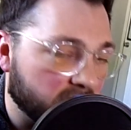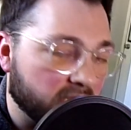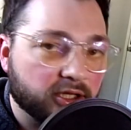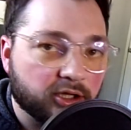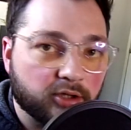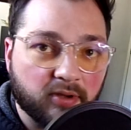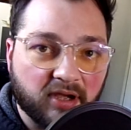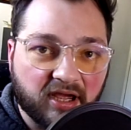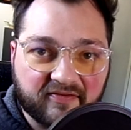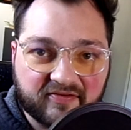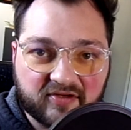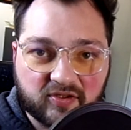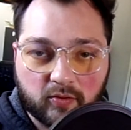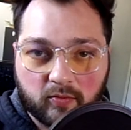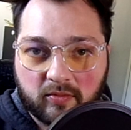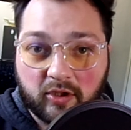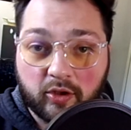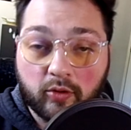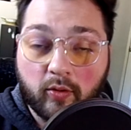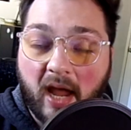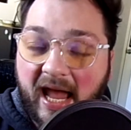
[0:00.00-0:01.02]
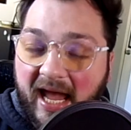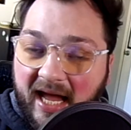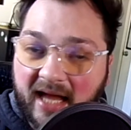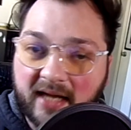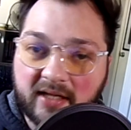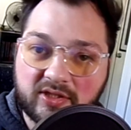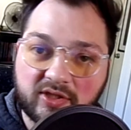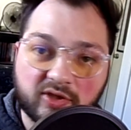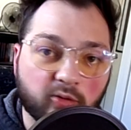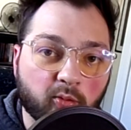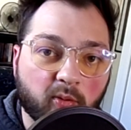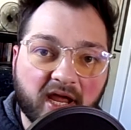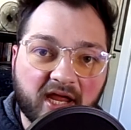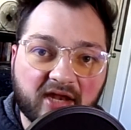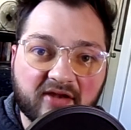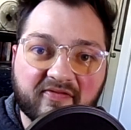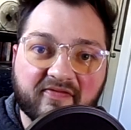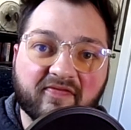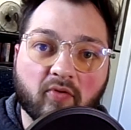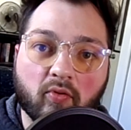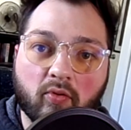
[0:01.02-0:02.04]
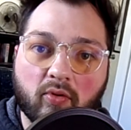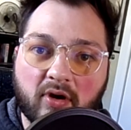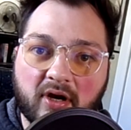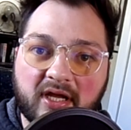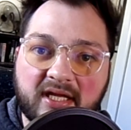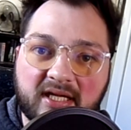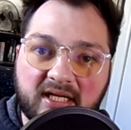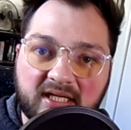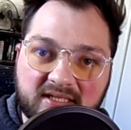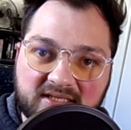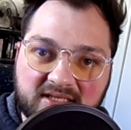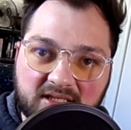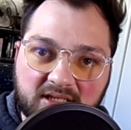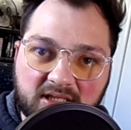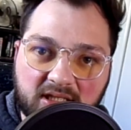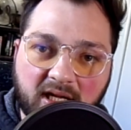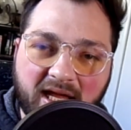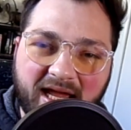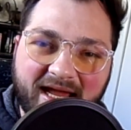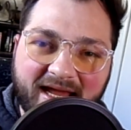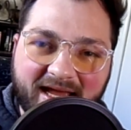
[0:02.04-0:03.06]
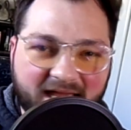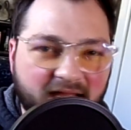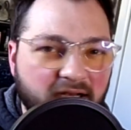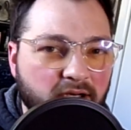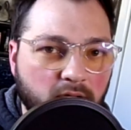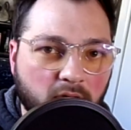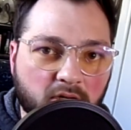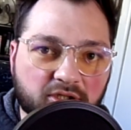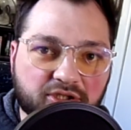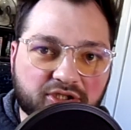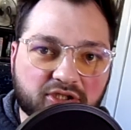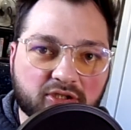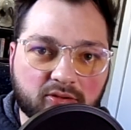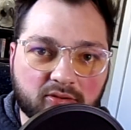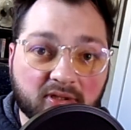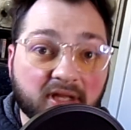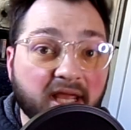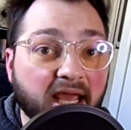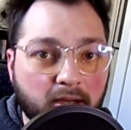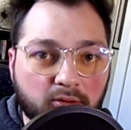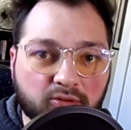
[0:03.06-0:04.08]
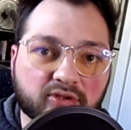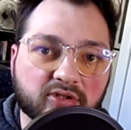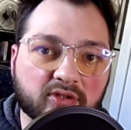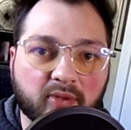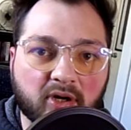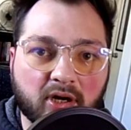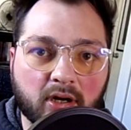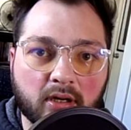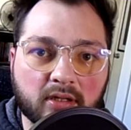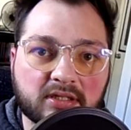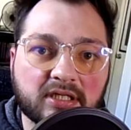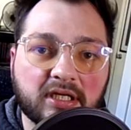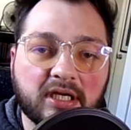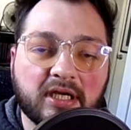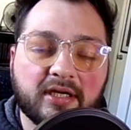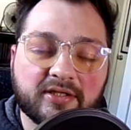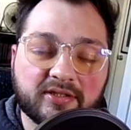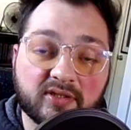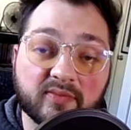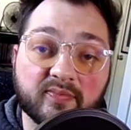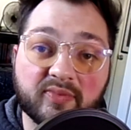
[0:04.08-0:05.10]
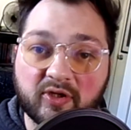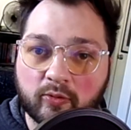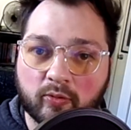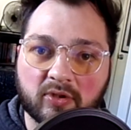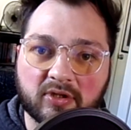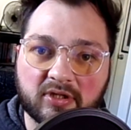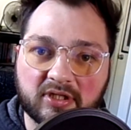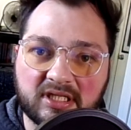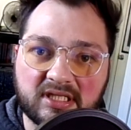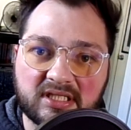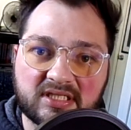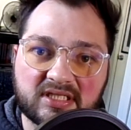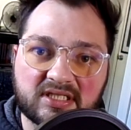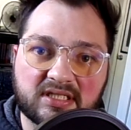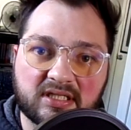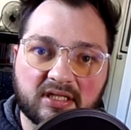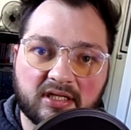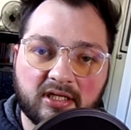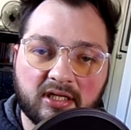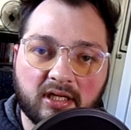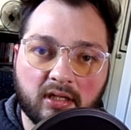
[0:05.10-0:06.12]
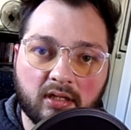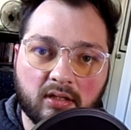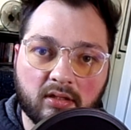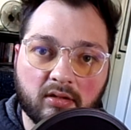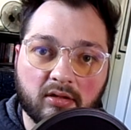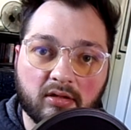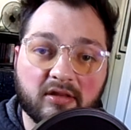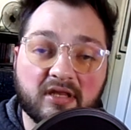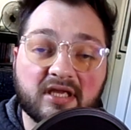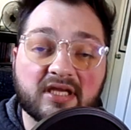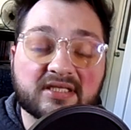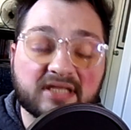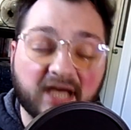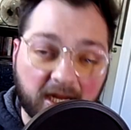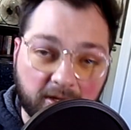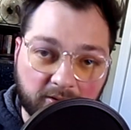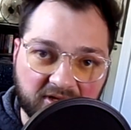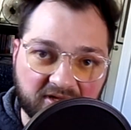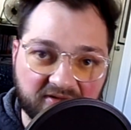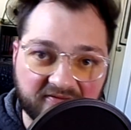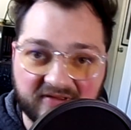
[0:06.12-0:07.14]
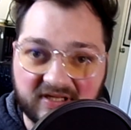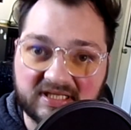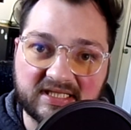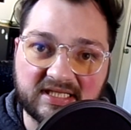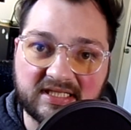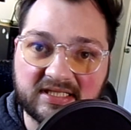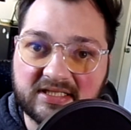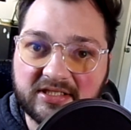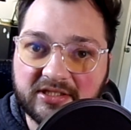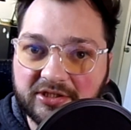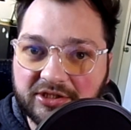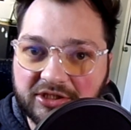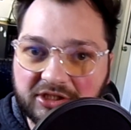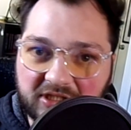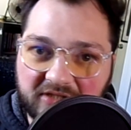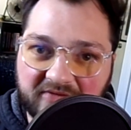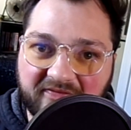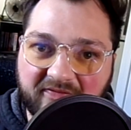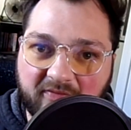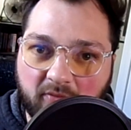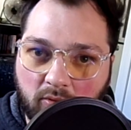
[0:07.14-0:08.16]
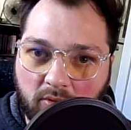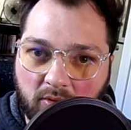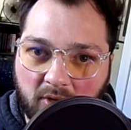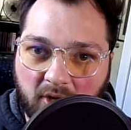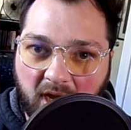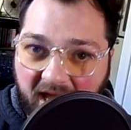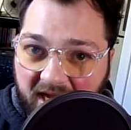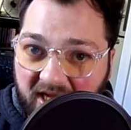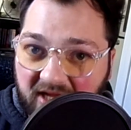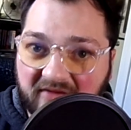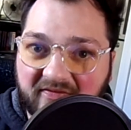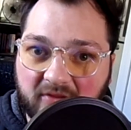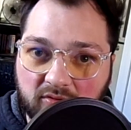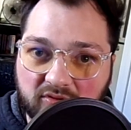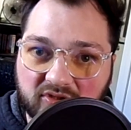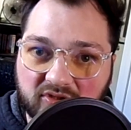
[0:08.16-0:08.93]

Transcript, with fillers: you have to you had to wait for its uh, Hidden Arsenal counterpart to be released in the entirety of the TCG for any of those